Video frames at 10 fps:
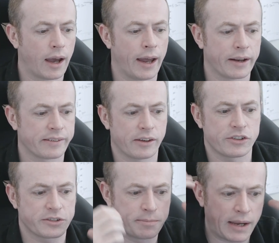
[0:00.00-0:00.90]
because uh, I
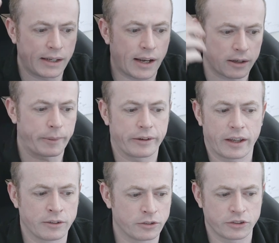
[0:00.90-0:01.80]
was just maniac about
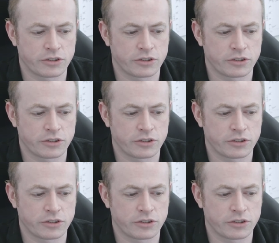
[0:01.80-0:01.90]
Kendo,